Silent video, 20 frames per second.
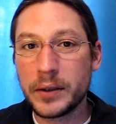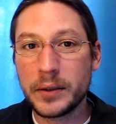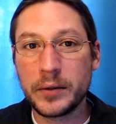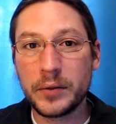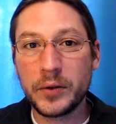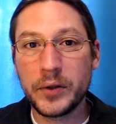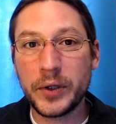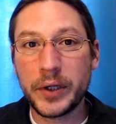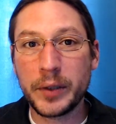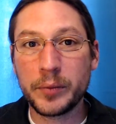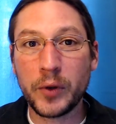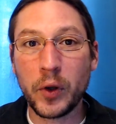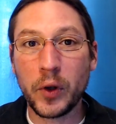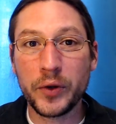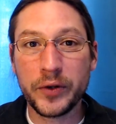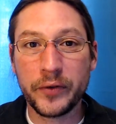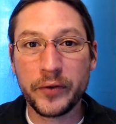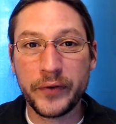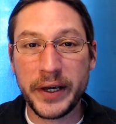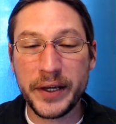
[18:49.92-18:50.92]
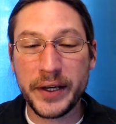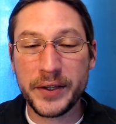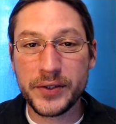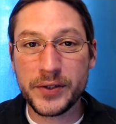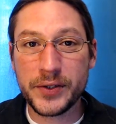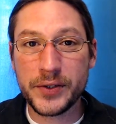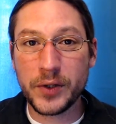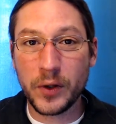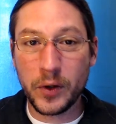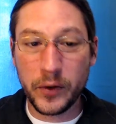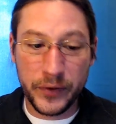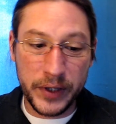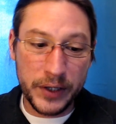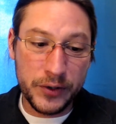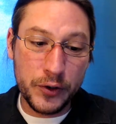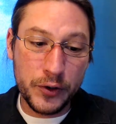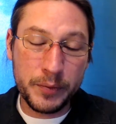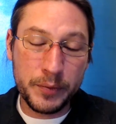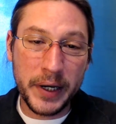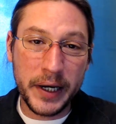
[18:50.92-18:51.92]
you can blow in their face. So if they
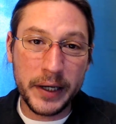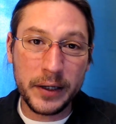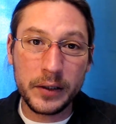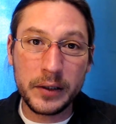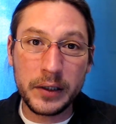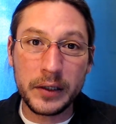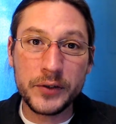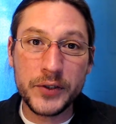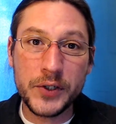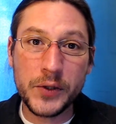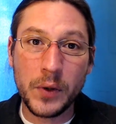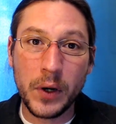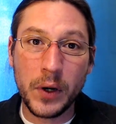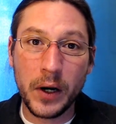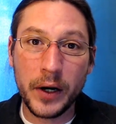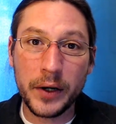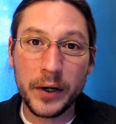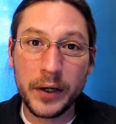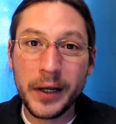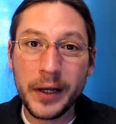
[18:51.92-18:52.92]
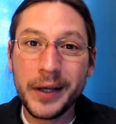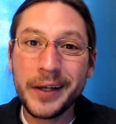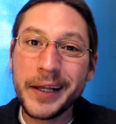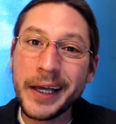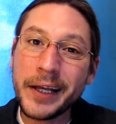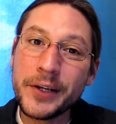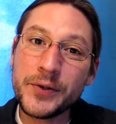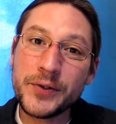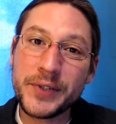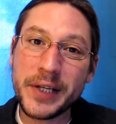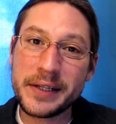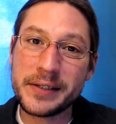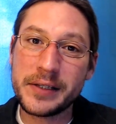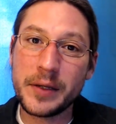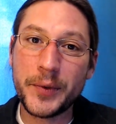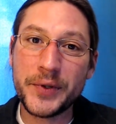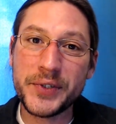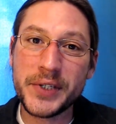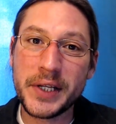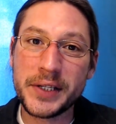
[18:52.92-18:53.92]
do bite a little too hard, they can do test
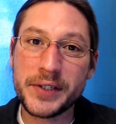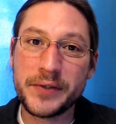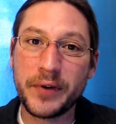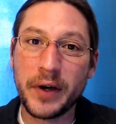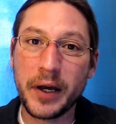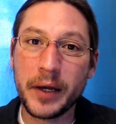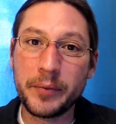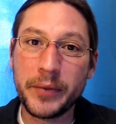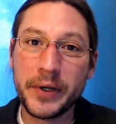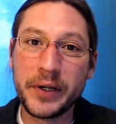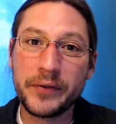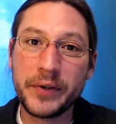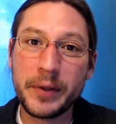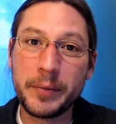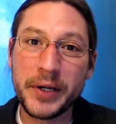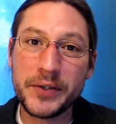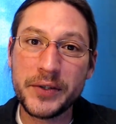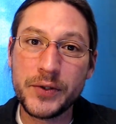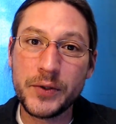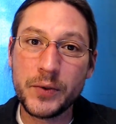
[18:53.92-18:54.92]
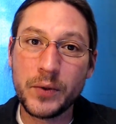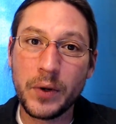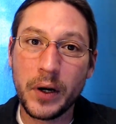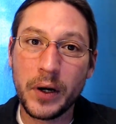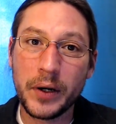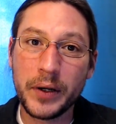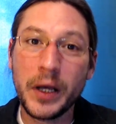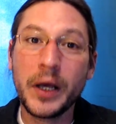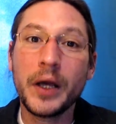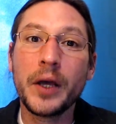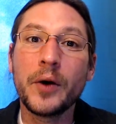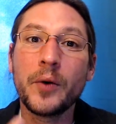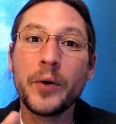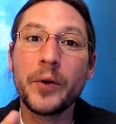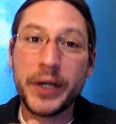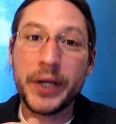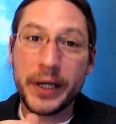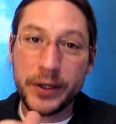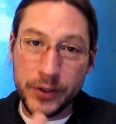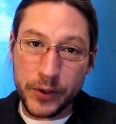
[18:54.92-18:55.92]
nibbles, that's fine. But if they bite too hard, what you
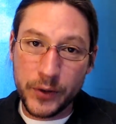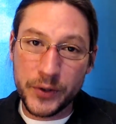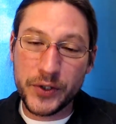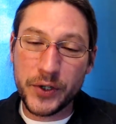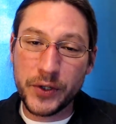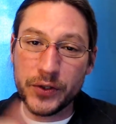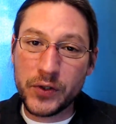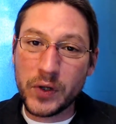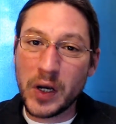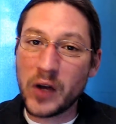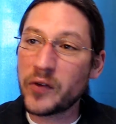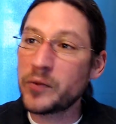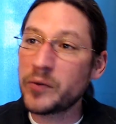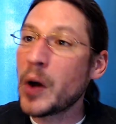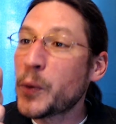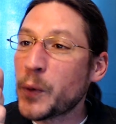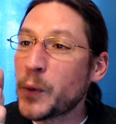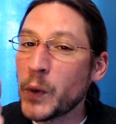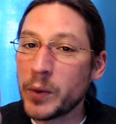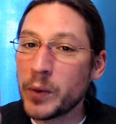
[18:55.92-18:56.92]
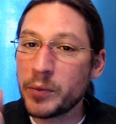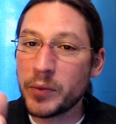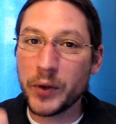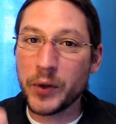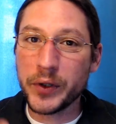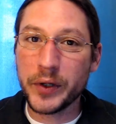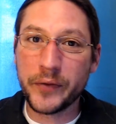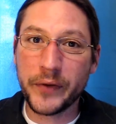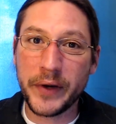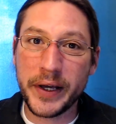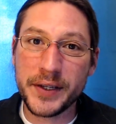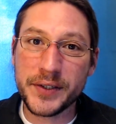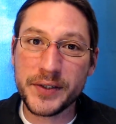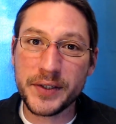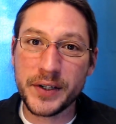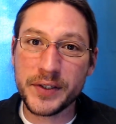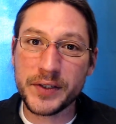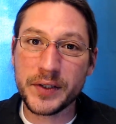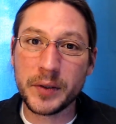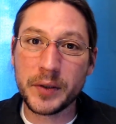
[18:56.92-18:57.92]
can do is you can scruff them, blow in their face, and
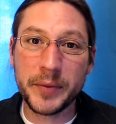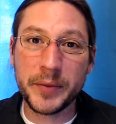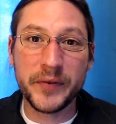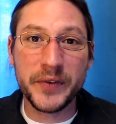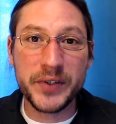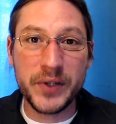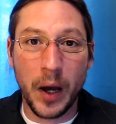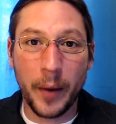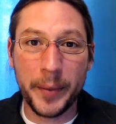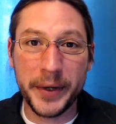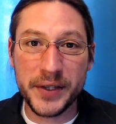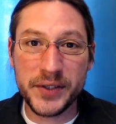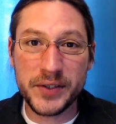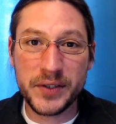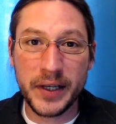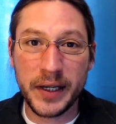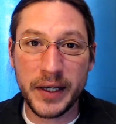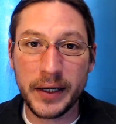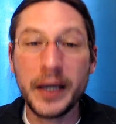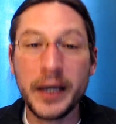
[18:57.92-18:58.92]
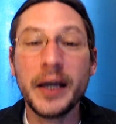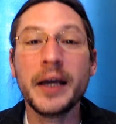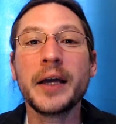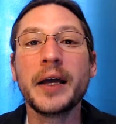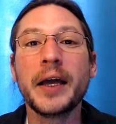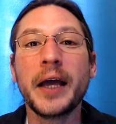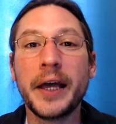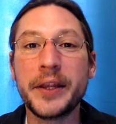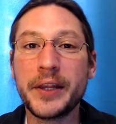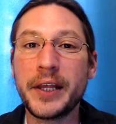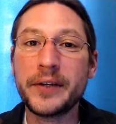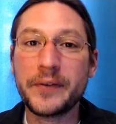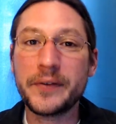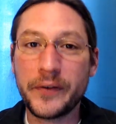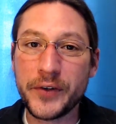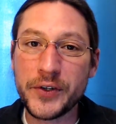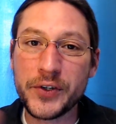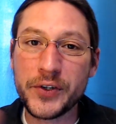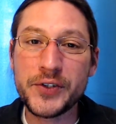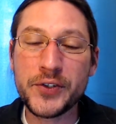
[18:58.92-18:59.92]
it's a little bit of a dominance thing. And if
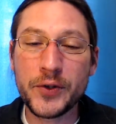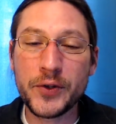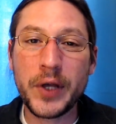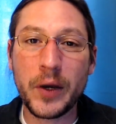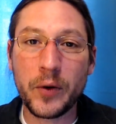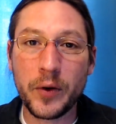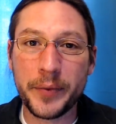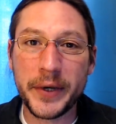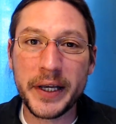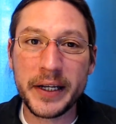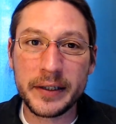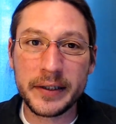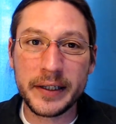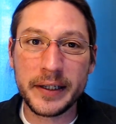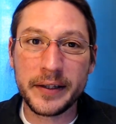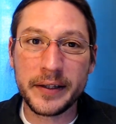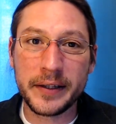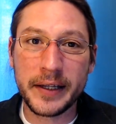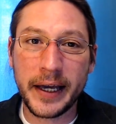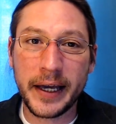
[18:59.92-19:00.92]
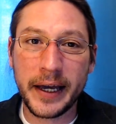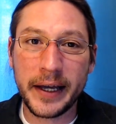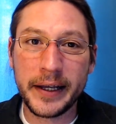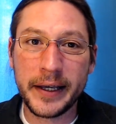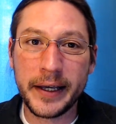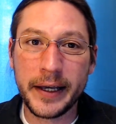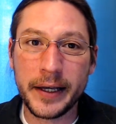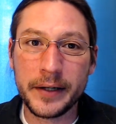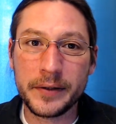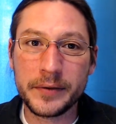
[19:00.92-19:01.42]
you just do that repeatedly, then they kind of get,